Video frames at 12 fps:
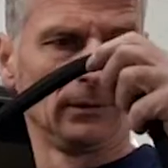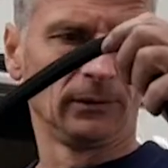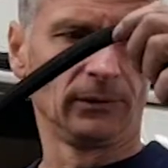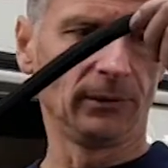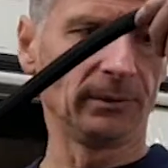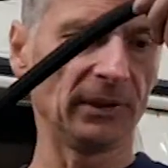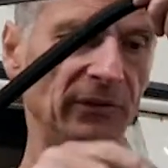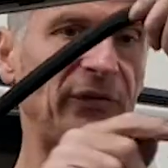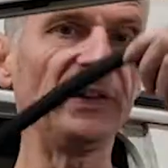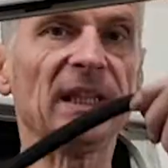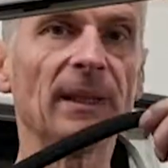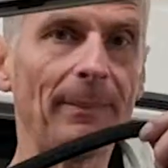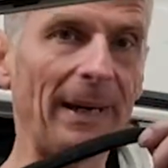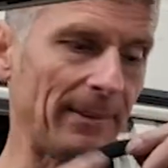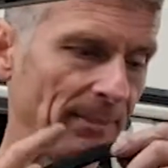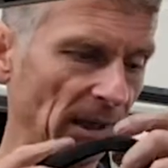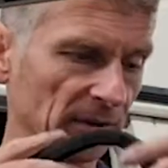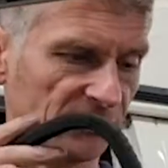So I'm going to feed the back
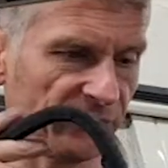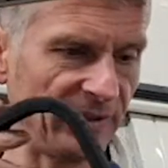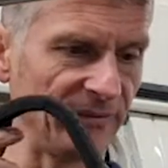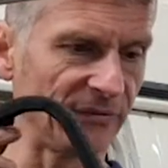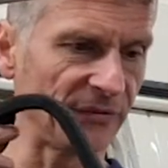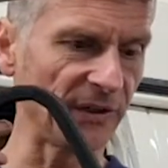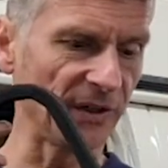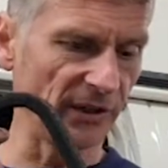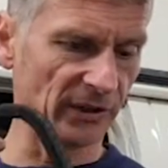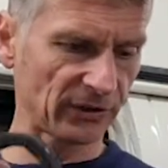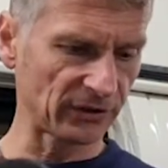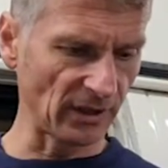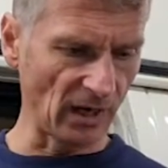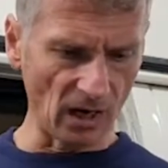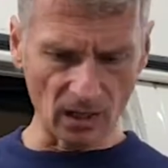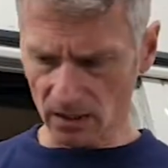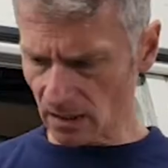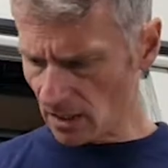part of it in first.
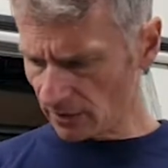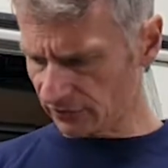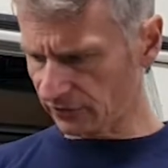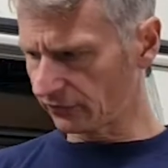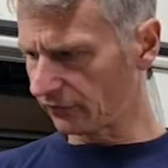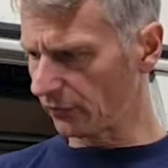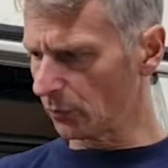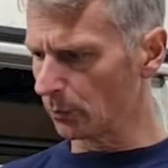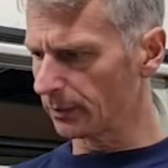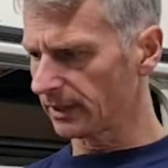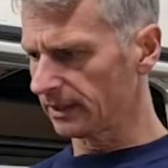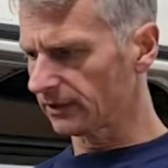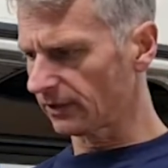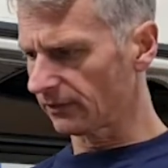Our glass is forward into